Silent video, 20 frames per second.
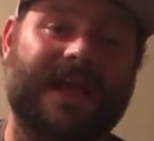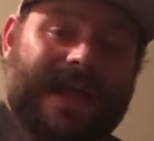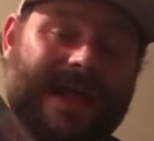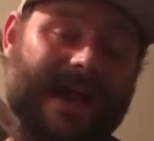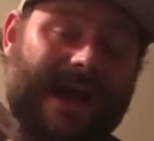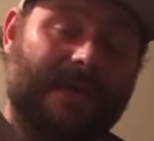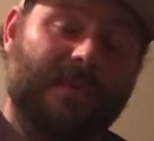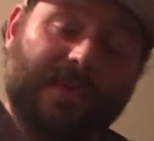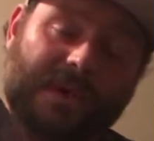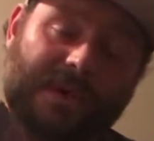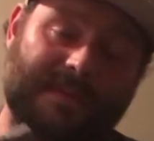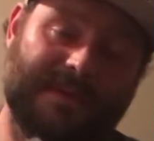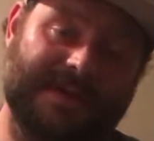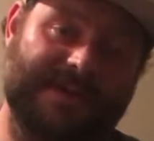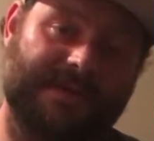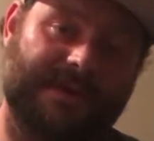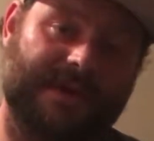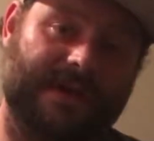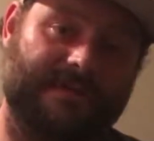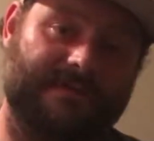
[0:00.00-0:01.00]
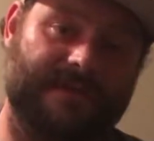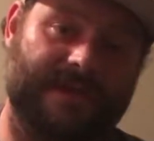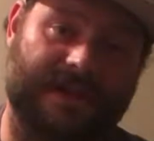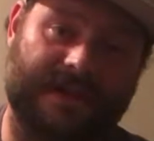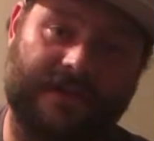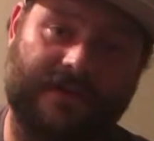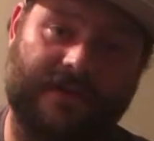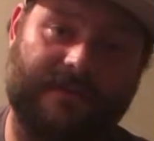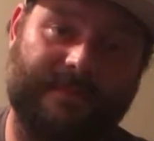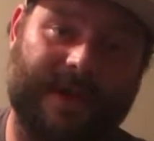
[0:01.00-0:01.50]
And I will be doing a
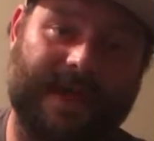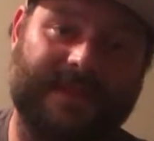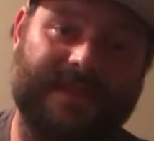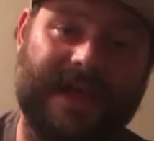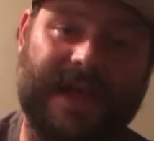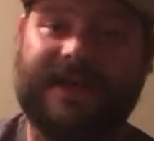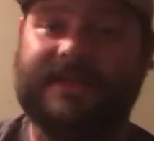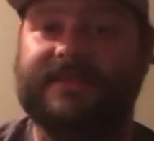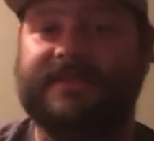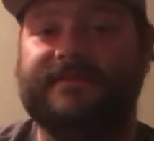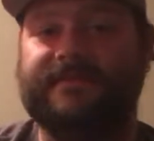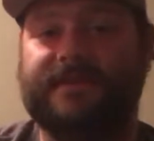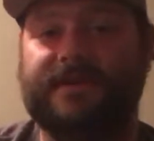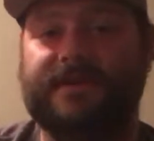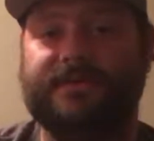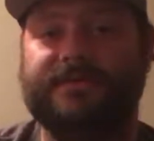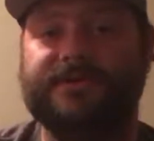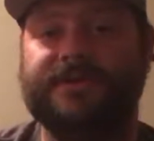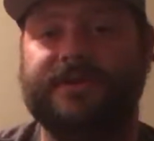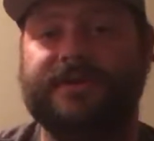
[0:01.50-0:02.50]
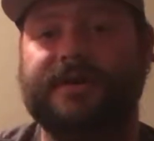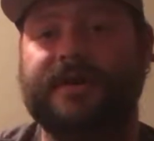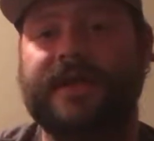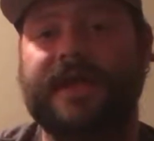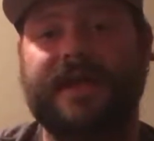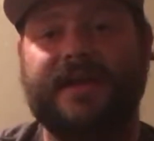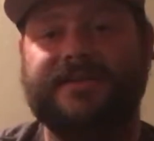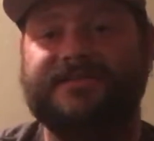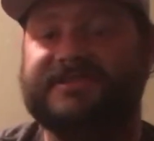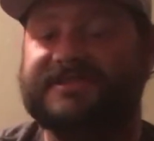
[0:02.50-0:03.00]
video about that in the future,
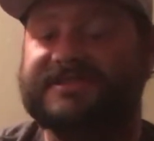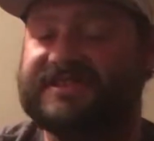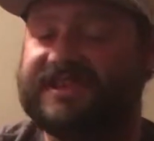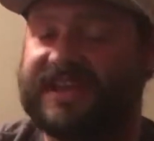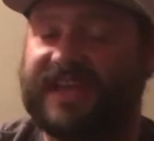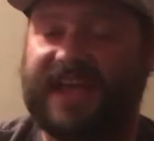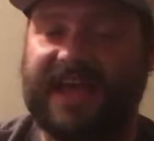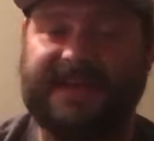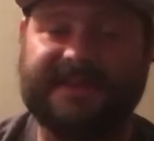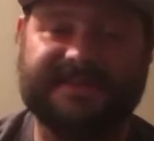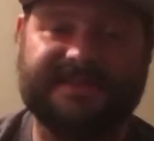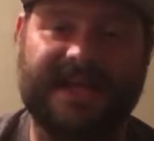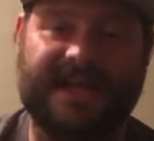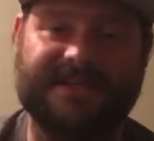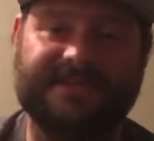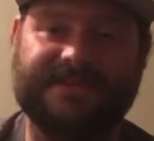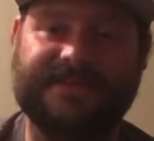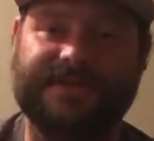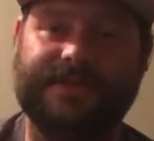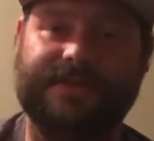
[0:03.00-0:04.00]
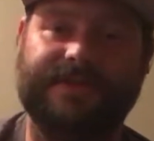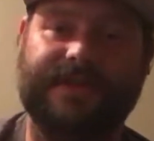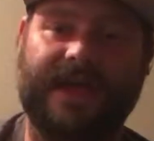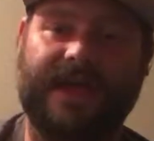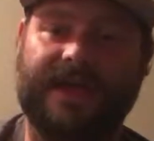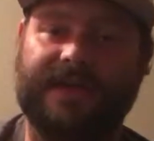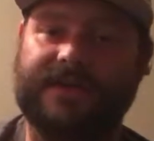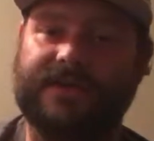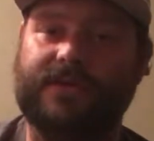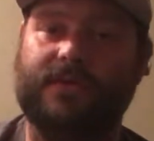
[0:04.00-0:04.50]
just in case that's your thing.